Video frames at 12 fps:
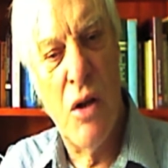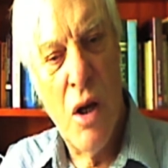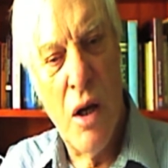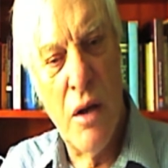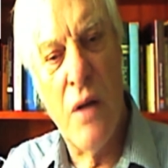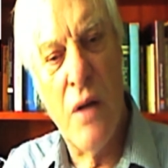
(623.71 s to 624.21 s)

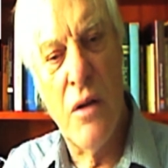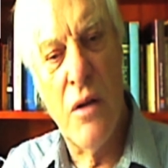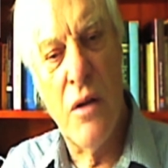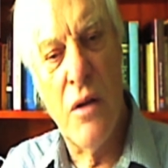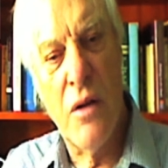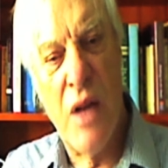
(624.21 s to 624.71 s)
and others
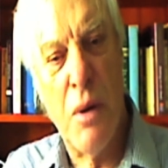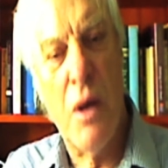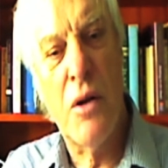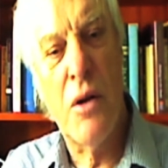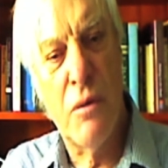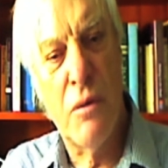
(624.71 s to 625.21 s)
as
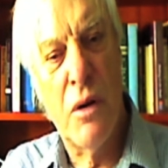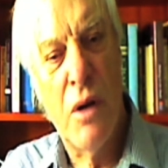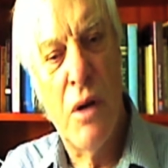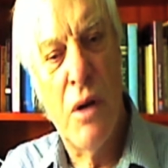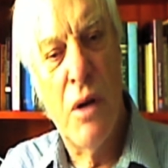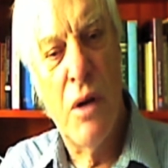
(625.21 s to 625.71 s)
part of a
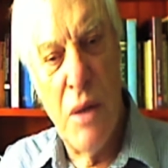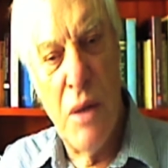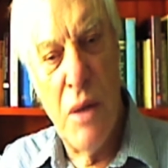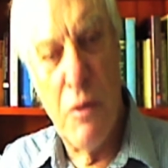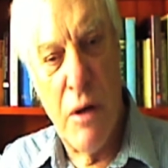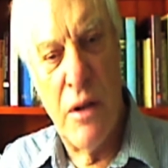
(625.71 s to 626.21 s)

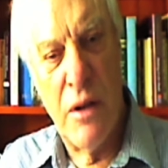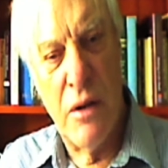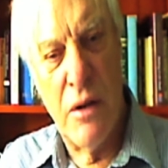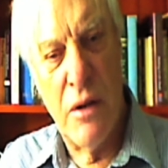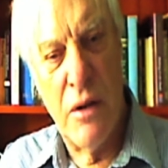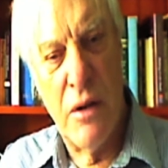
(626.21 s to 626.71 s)
democratic
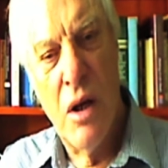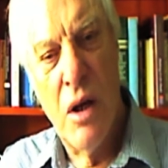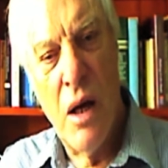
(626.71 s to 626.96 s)
dialogue